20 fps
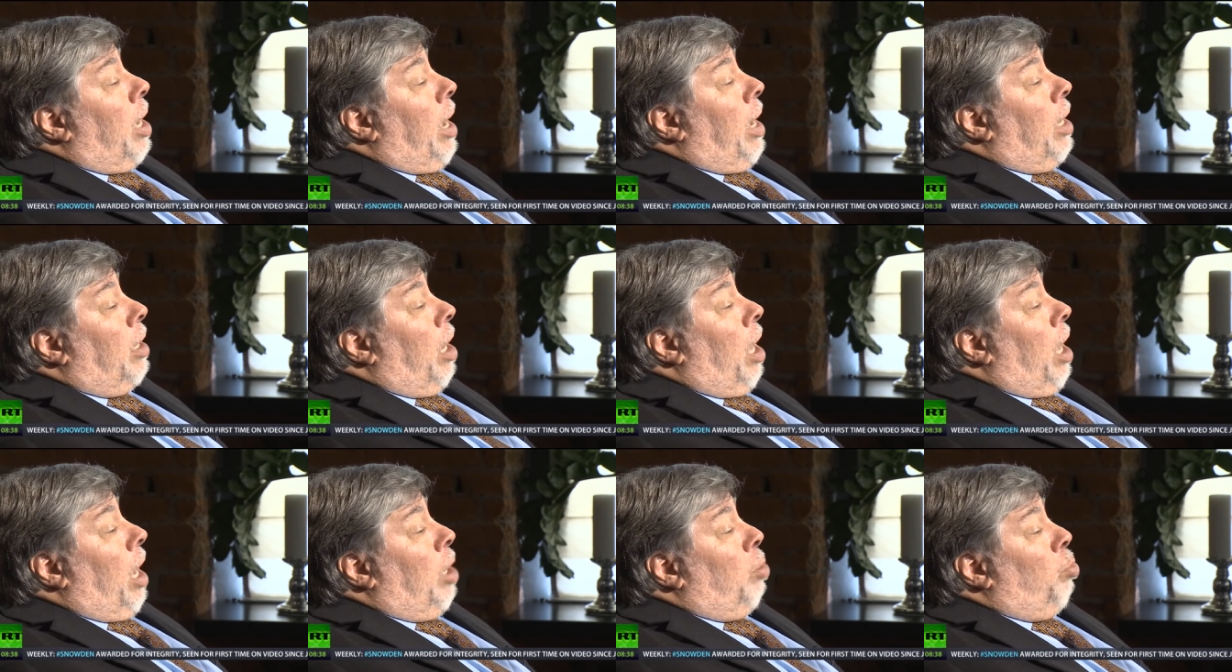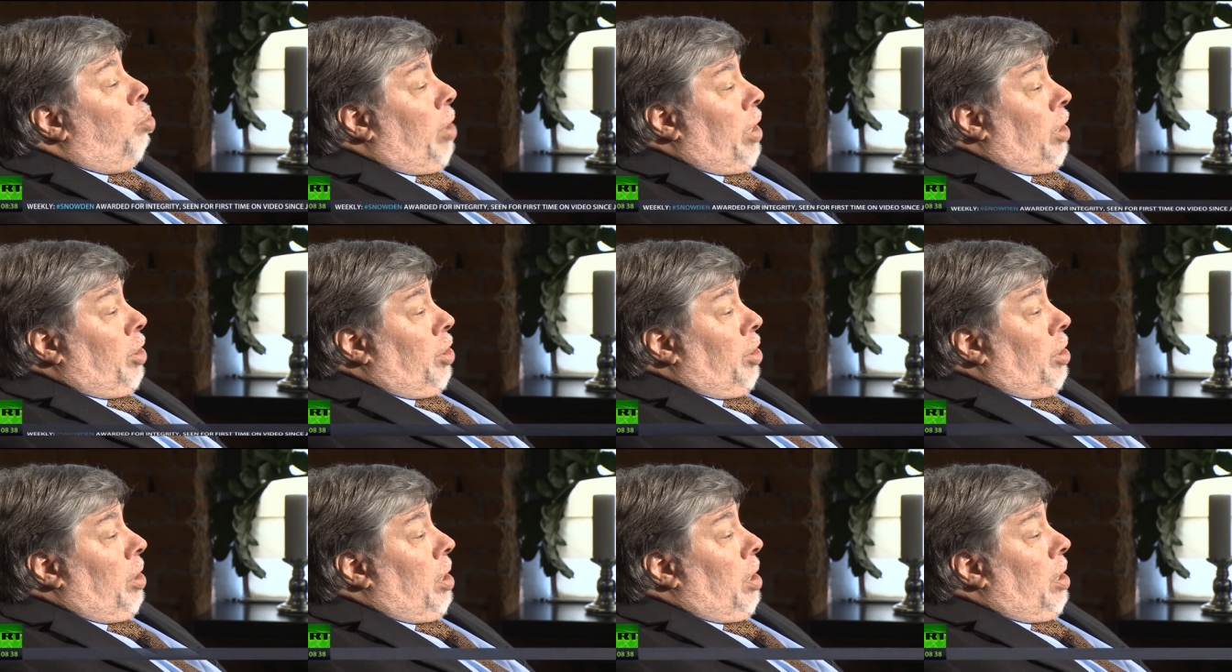And I
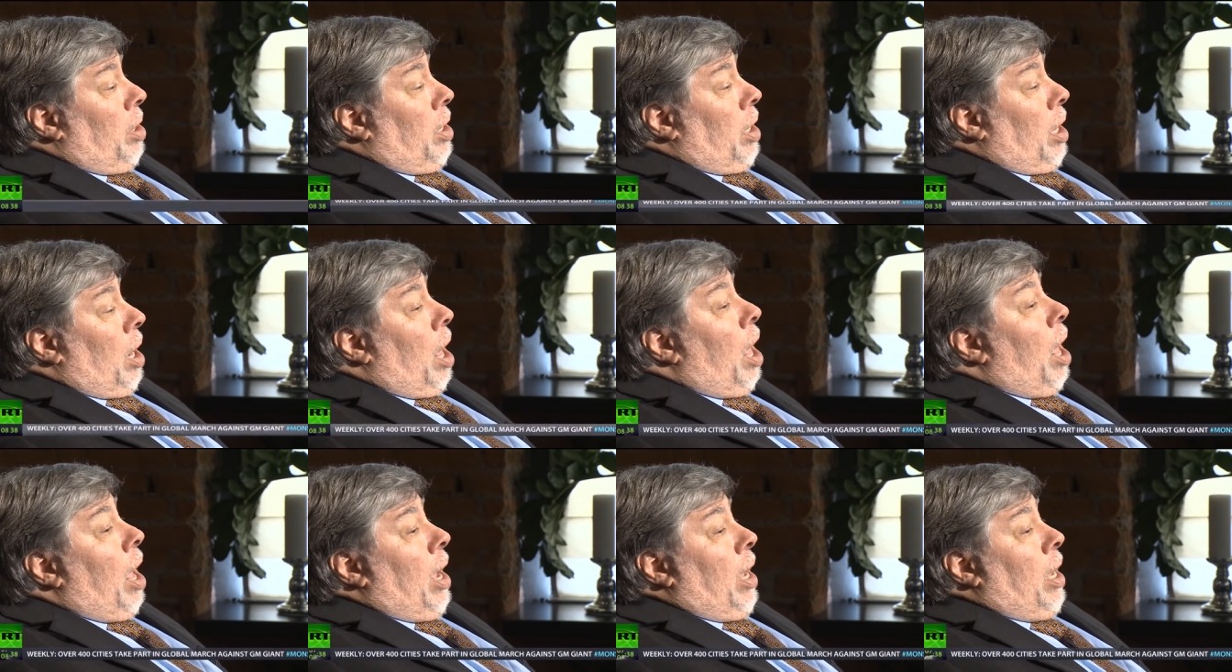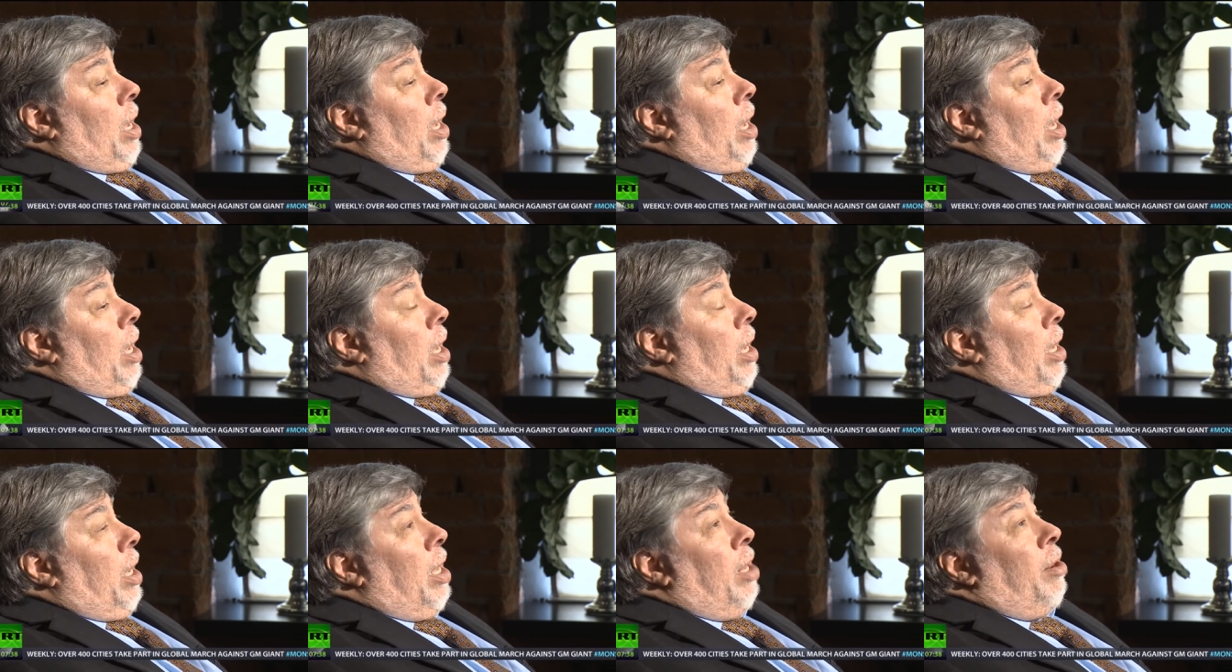wish that I
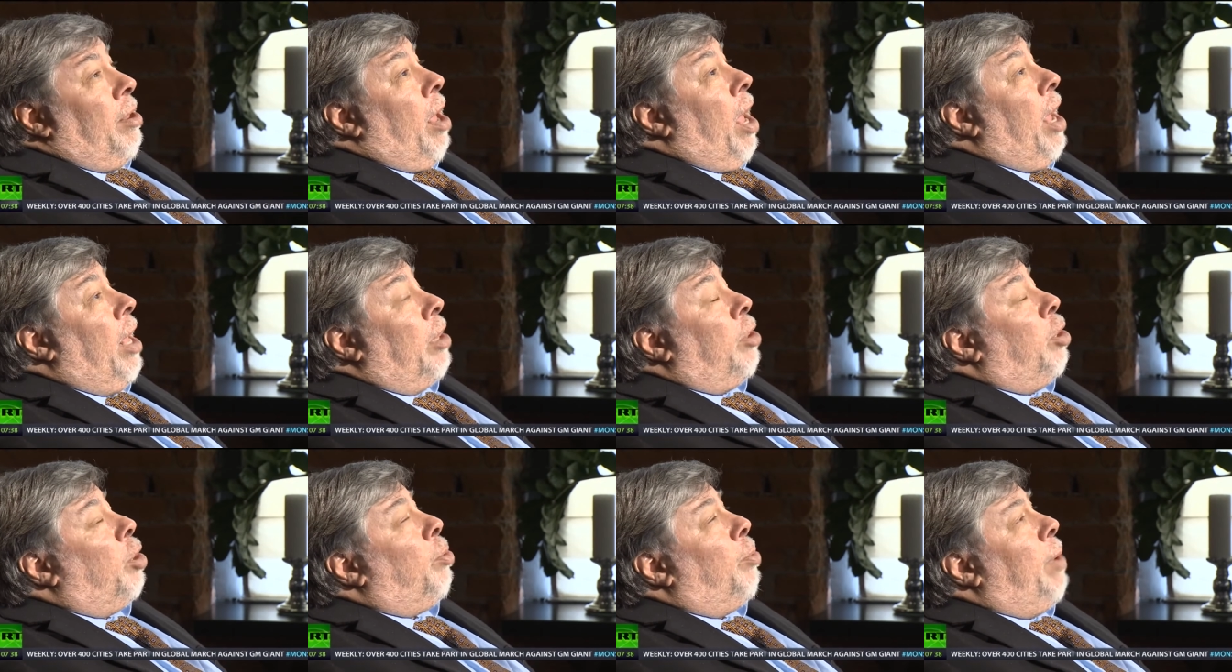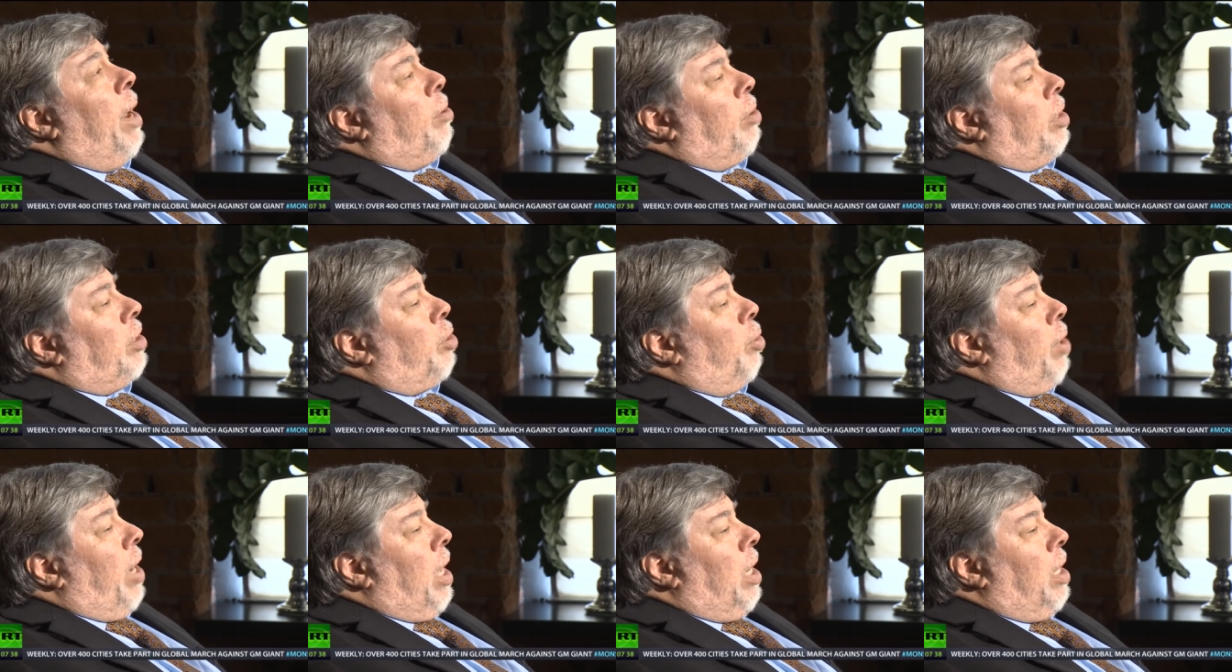look around, is
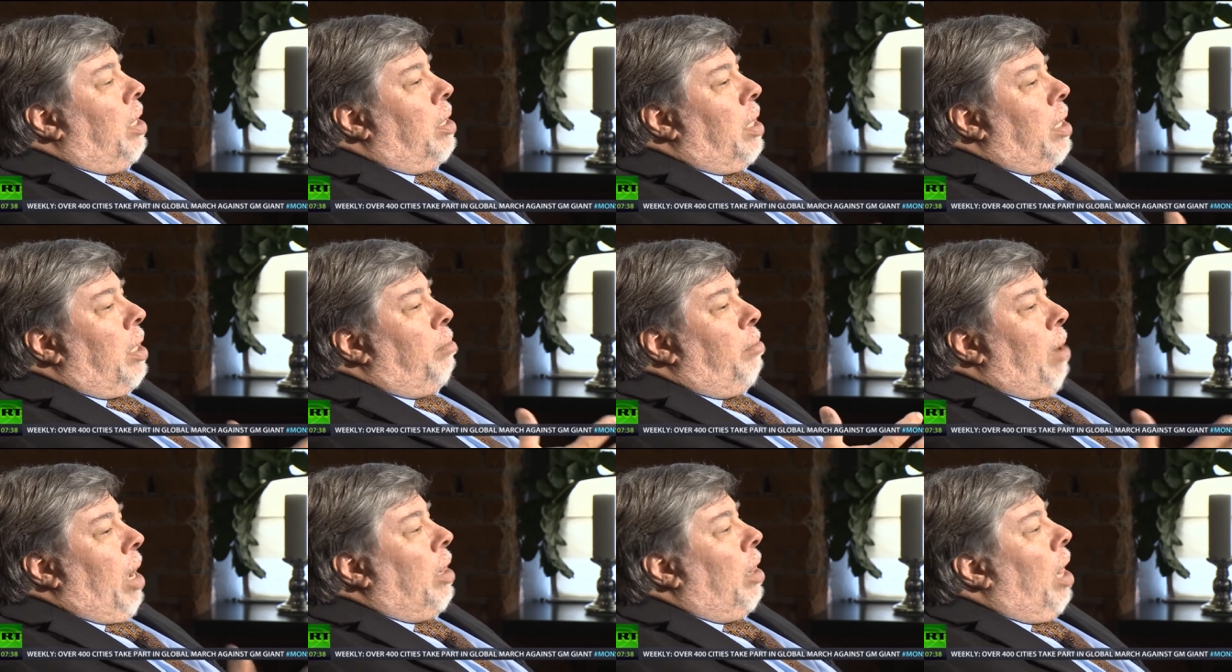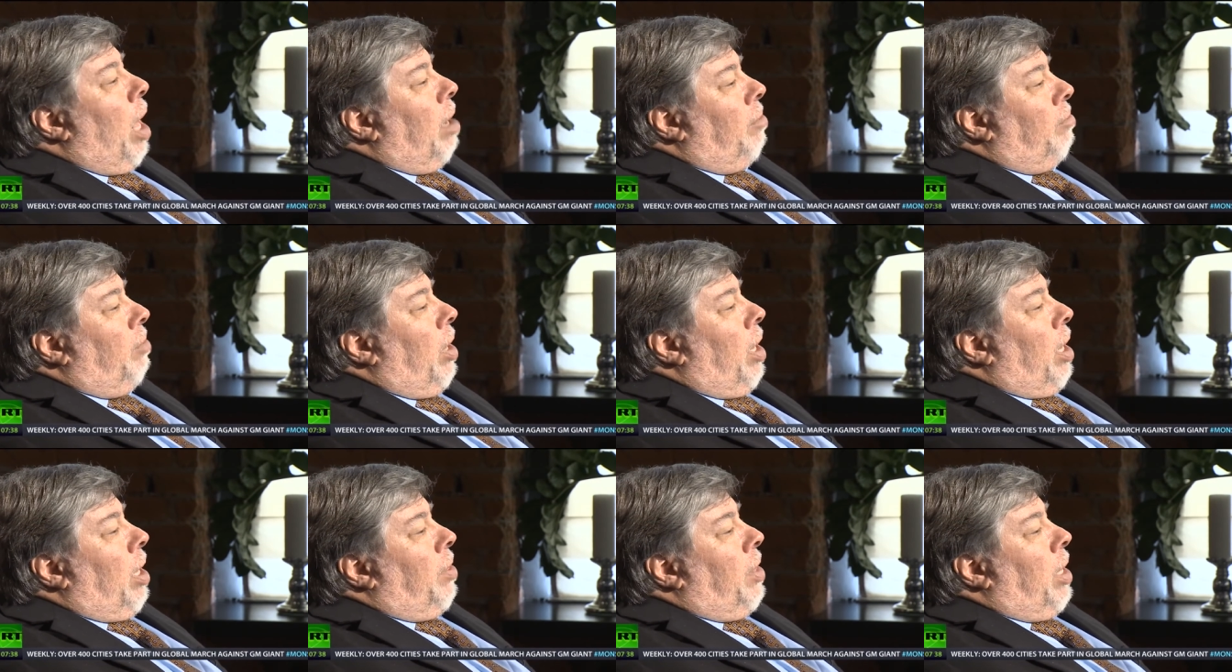there anything in my life
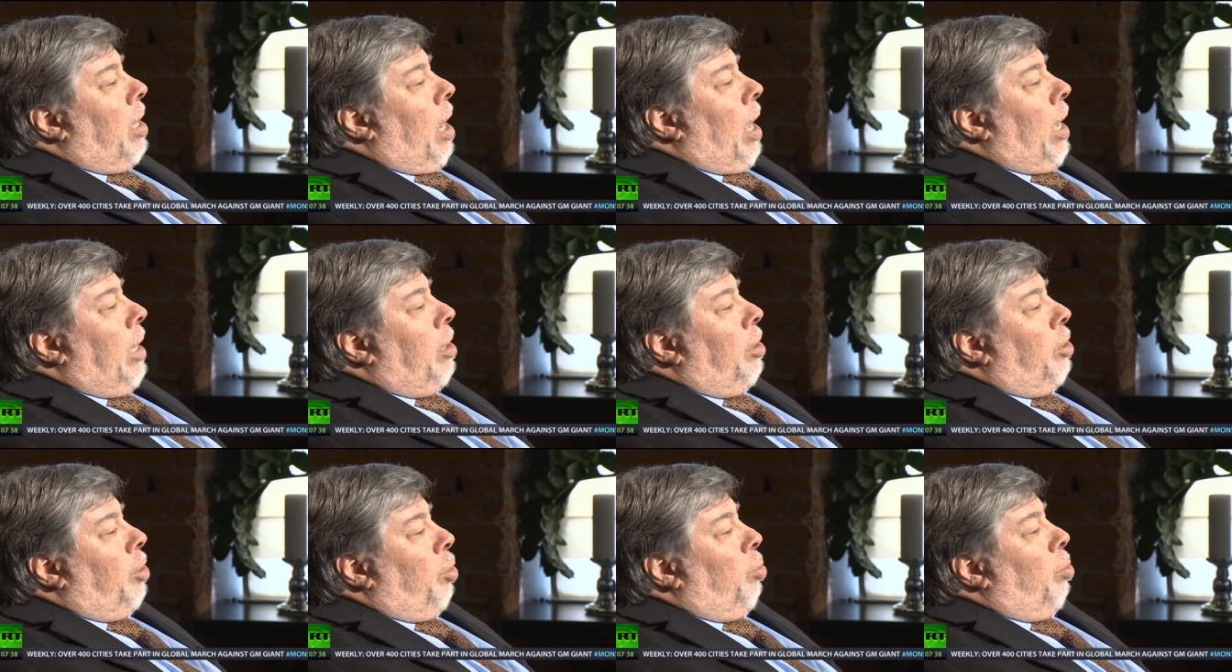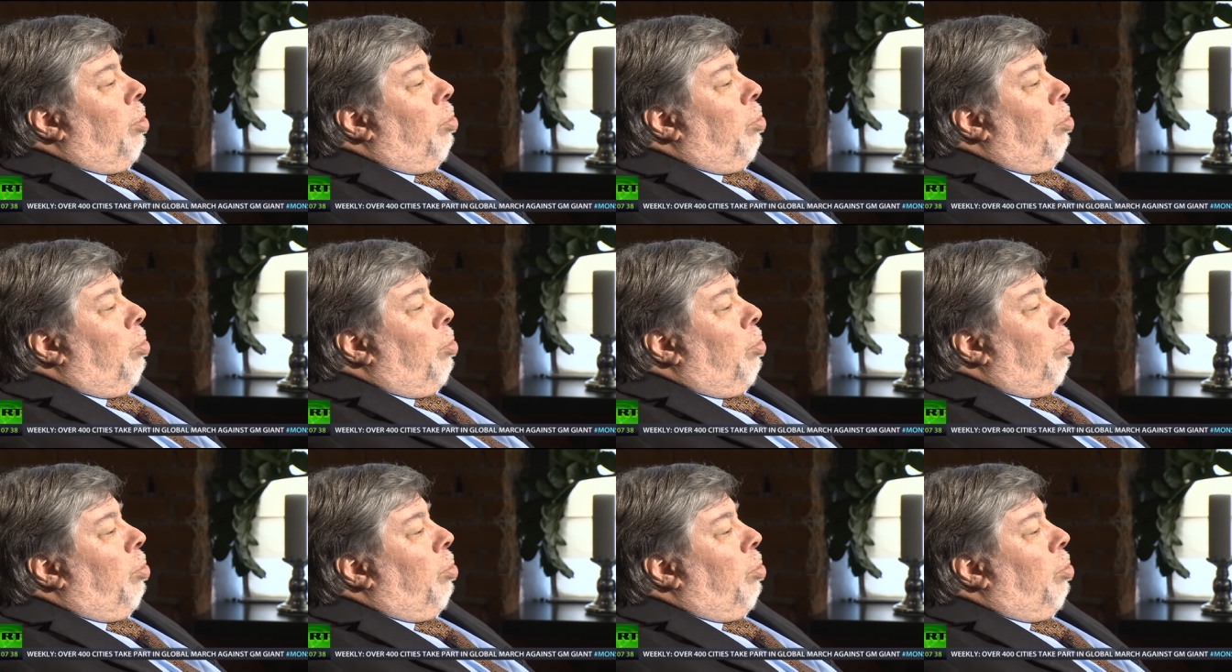that I could do